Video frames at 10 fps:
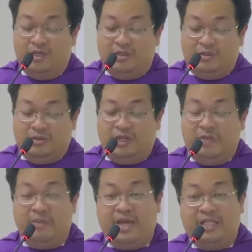So
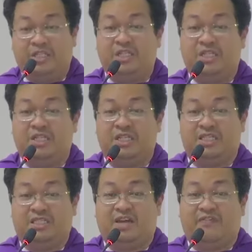imagine the
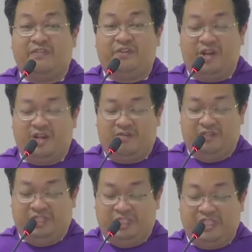suffering
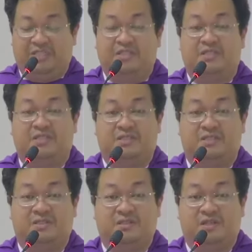of Jesus.